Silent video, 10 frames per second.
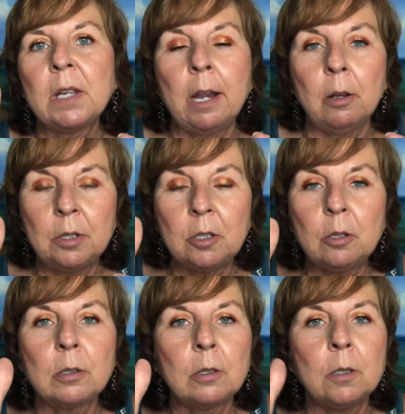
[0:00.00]
held the
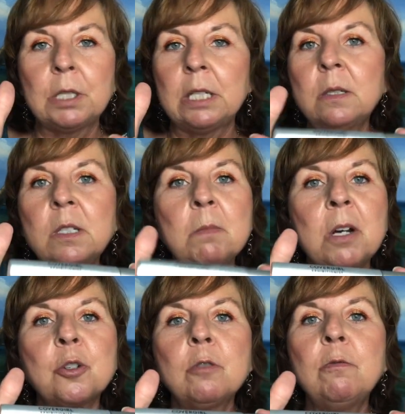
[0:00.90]
curl, didn't
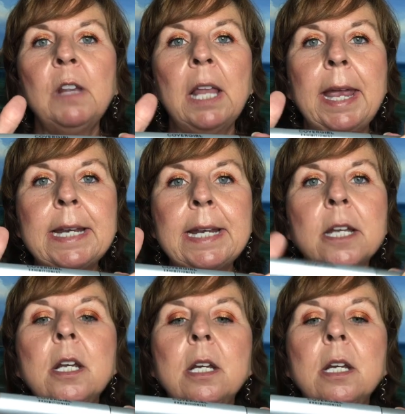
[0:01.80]
smudge or flake.